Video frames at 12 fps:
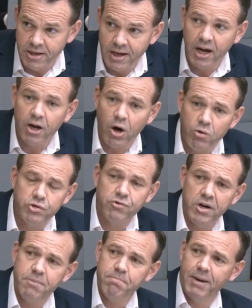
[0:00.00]
it goes
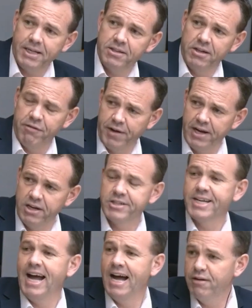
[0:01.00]
right back to the failure
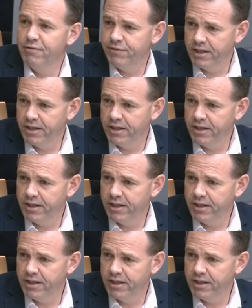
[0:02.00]
to have